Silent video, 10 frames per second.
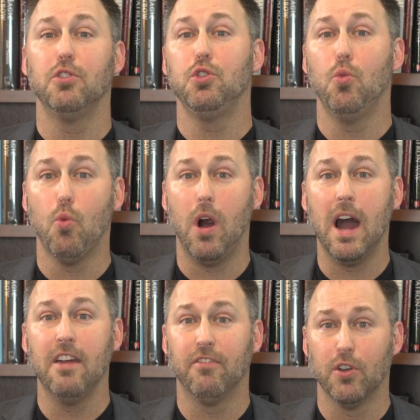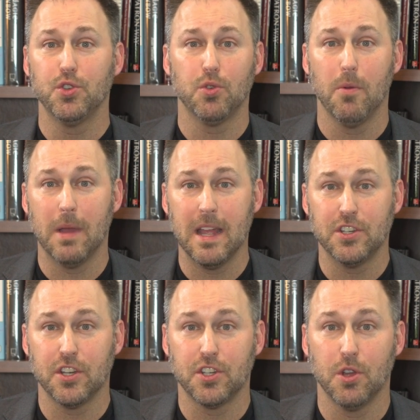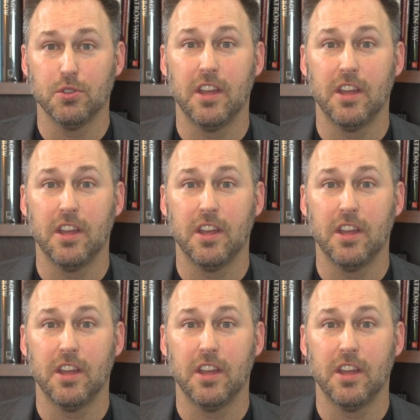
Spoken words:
you why virtual magic shows